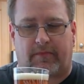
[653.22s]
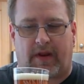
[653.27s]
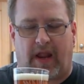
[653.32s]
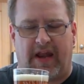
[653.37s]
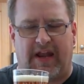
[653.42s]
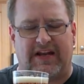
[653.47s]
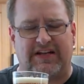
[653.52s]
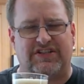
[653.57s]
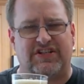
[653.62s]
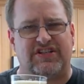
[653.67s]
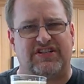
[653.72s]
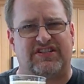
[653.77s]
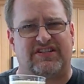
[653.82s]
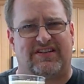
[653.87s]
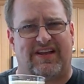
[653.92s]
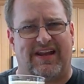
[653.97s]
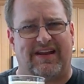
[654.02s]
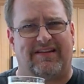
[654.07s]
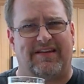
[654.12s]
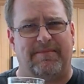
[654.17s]
And it's just
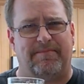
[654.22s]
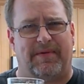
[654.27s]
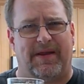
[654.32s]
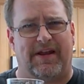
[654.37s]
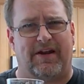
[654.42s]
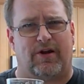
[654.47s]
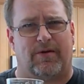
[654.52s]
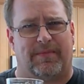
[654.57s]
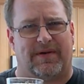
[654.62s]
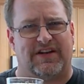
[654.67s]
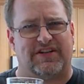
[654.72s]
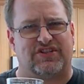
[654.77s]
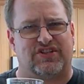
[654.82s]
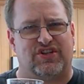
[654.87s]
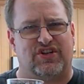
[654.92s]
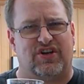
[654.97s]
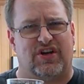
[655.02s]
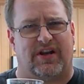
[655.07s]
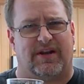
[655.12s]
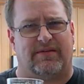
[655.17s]
slightly bitter, but it's
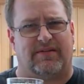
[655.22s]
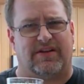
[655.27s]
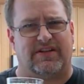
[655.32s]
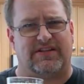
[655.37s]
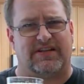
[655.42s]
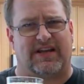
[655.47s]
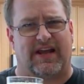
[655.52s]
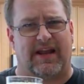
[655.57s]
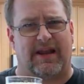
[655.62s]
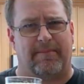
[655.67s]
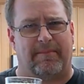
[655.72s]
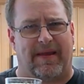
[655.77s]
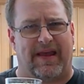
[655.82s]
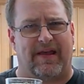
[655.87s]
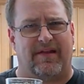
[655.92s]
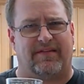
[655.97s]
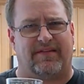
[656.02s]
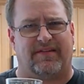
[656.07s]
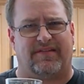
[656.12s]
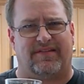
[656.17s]
good because it kind of
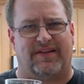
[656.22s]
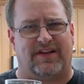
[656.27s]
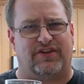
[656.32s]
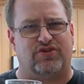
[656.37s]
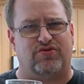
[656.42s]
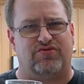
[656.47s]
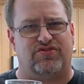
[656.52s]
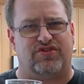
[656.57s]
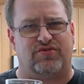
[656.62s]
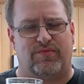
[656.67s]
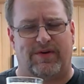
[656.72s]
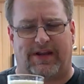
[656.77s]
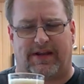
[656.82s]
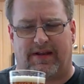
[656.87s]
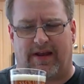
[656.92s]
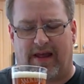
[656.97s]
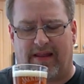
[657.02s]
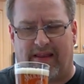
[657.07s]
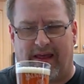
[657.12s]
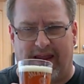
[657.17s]
balances. It's not too sweet.
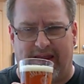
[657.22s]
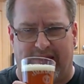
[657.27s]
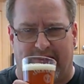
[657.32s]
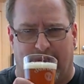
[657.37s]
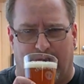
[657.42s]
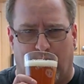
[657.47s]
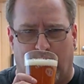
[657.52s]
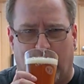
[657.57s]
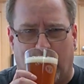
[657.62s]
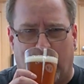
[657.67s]
I like it.